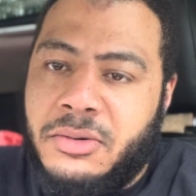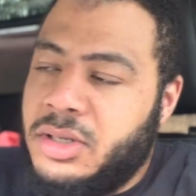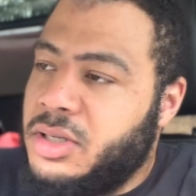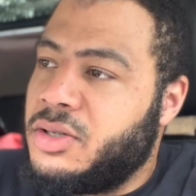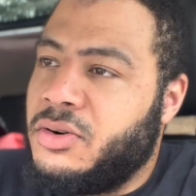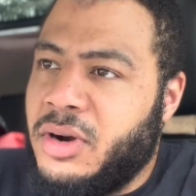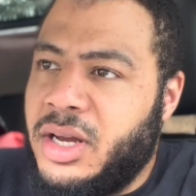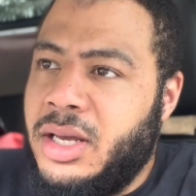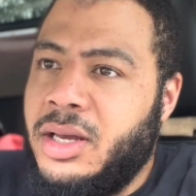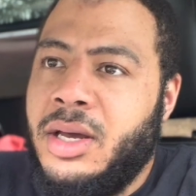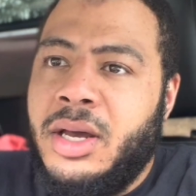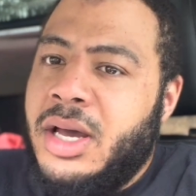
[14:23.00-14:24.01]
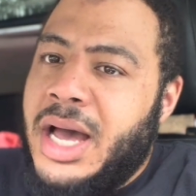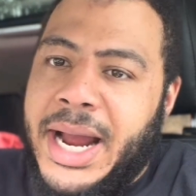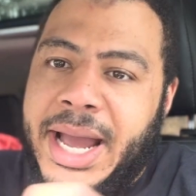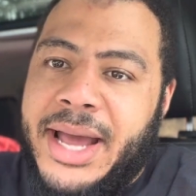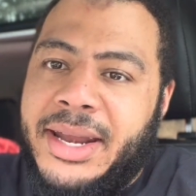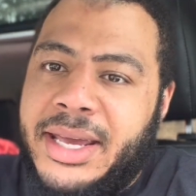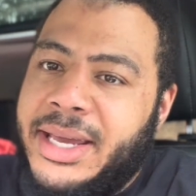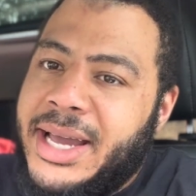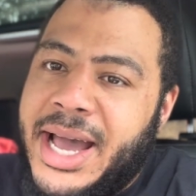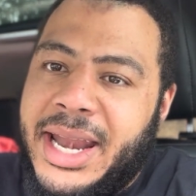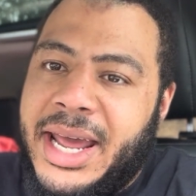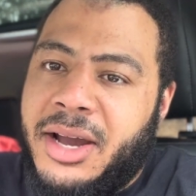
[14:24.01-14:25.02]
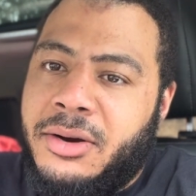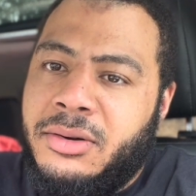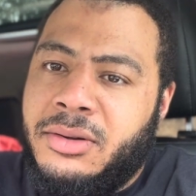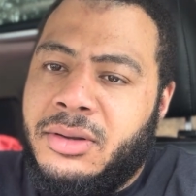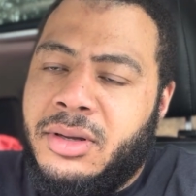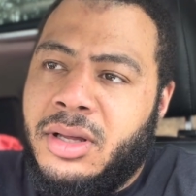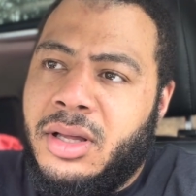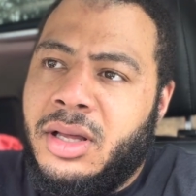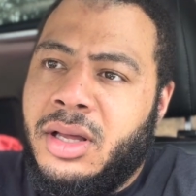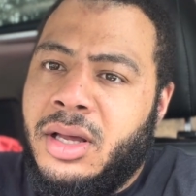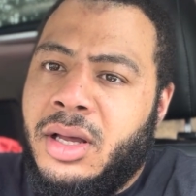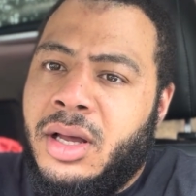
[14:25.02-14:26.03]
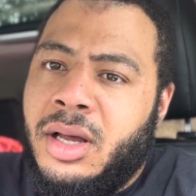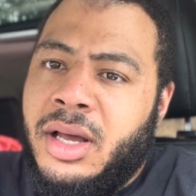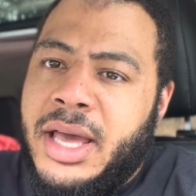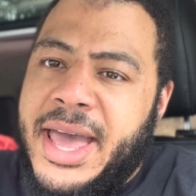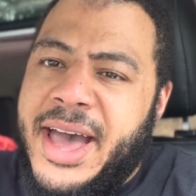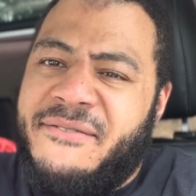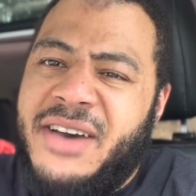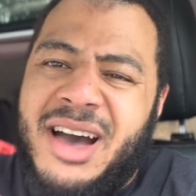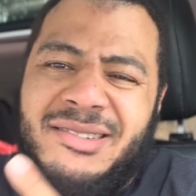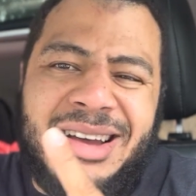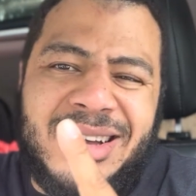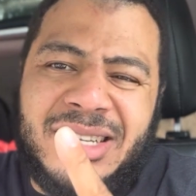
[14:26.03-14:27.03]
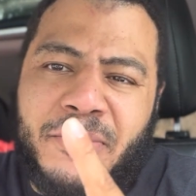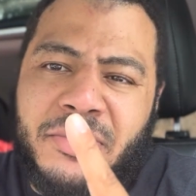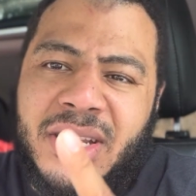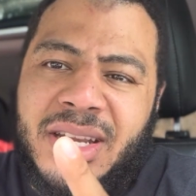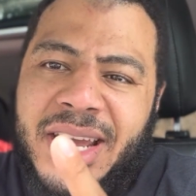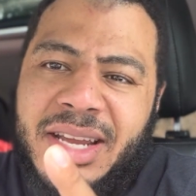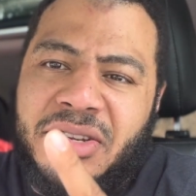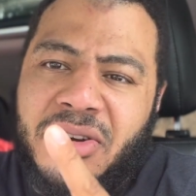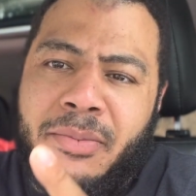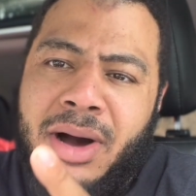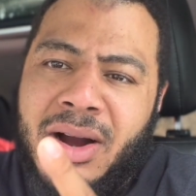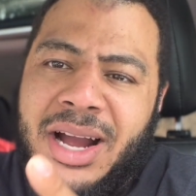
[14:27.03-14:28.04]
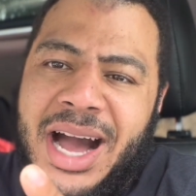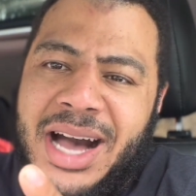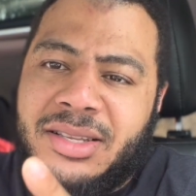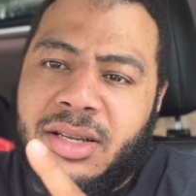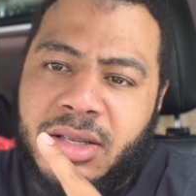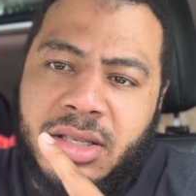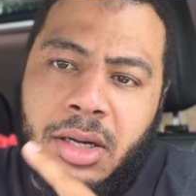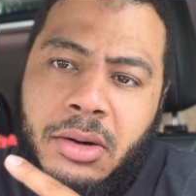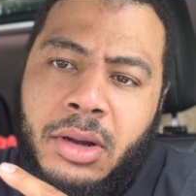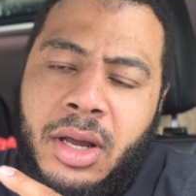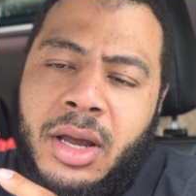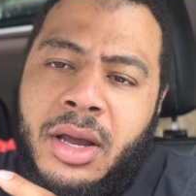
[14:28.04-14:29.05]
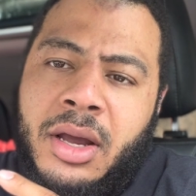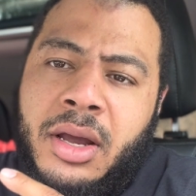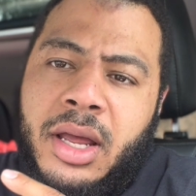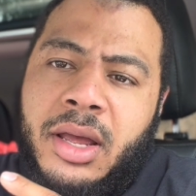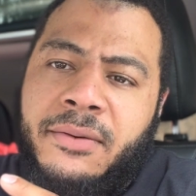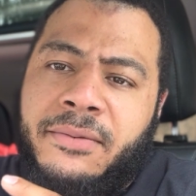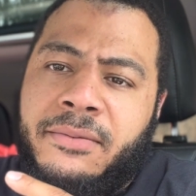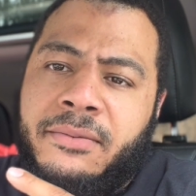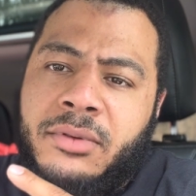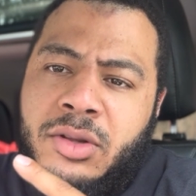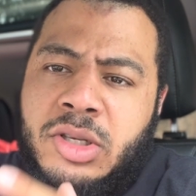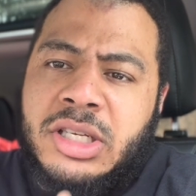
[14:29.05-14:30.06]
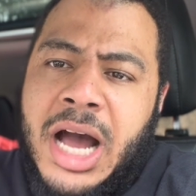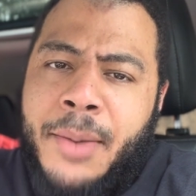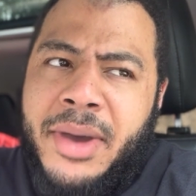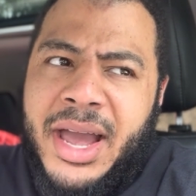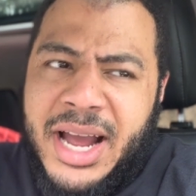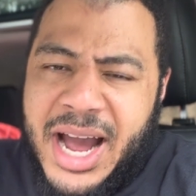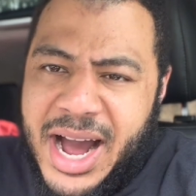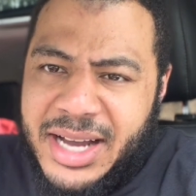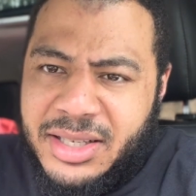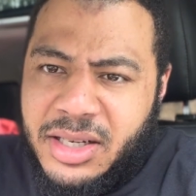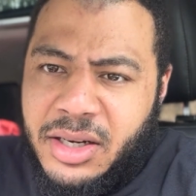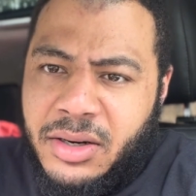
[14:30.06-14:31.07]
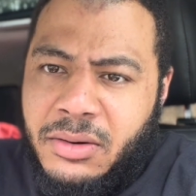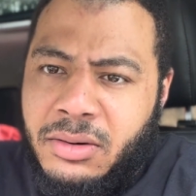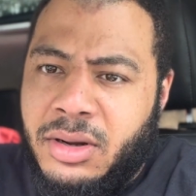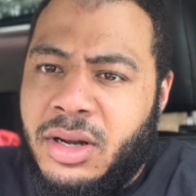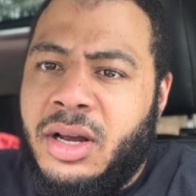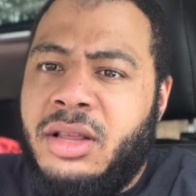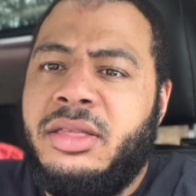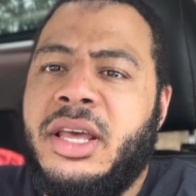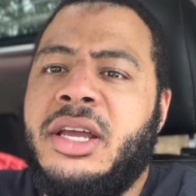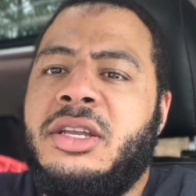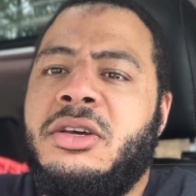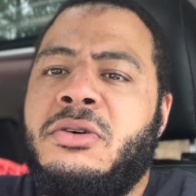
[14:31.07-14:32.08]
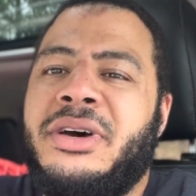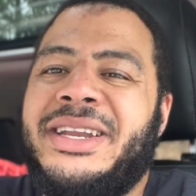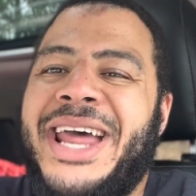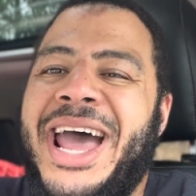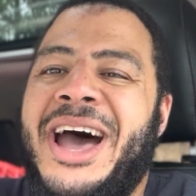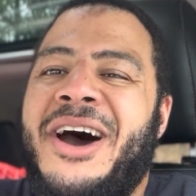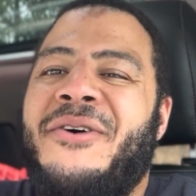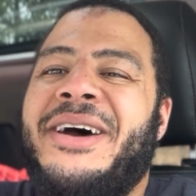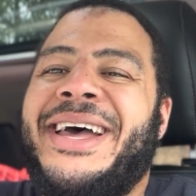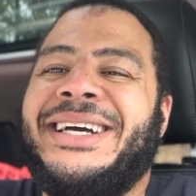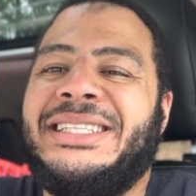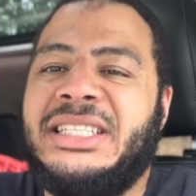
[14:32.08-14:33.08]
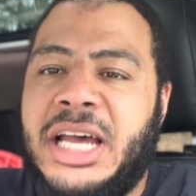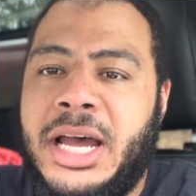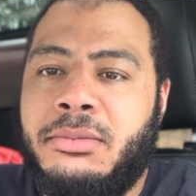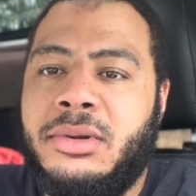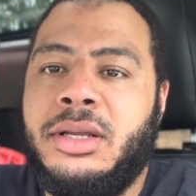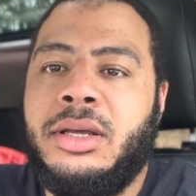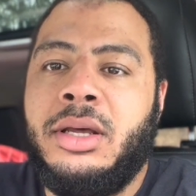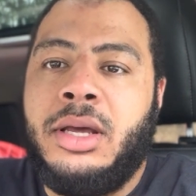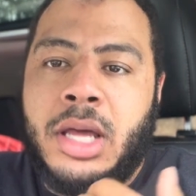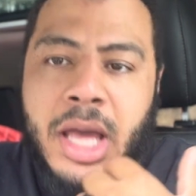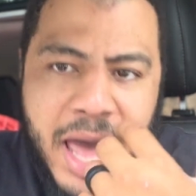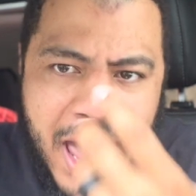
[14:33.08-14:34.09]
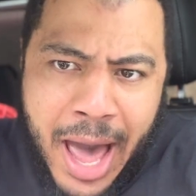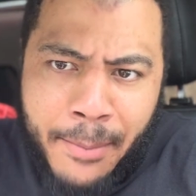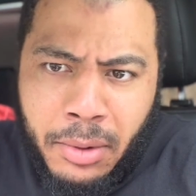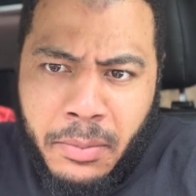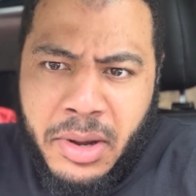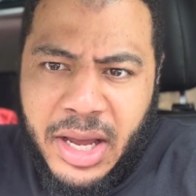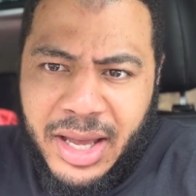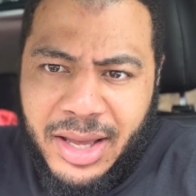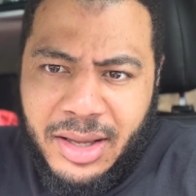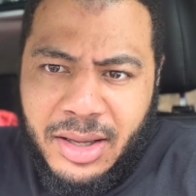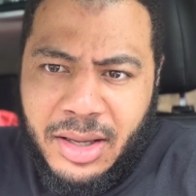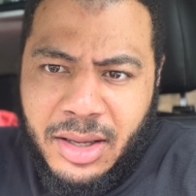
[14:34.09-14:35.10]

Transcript: which is great. I got in, got out. And I found out something today, too, about Costco. So if you shop at Costco, they do and now accept Apple Pay,